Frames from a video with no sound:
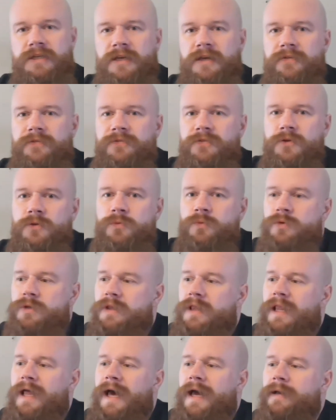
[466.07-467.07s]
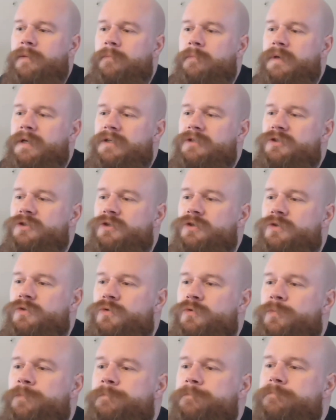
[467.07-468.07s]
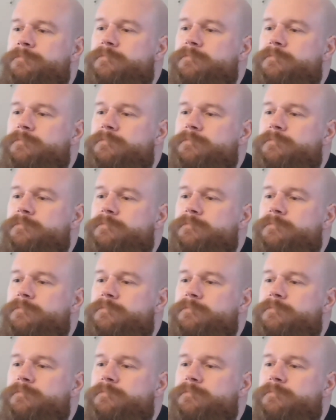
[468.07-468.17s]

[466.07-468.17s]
if you would like me to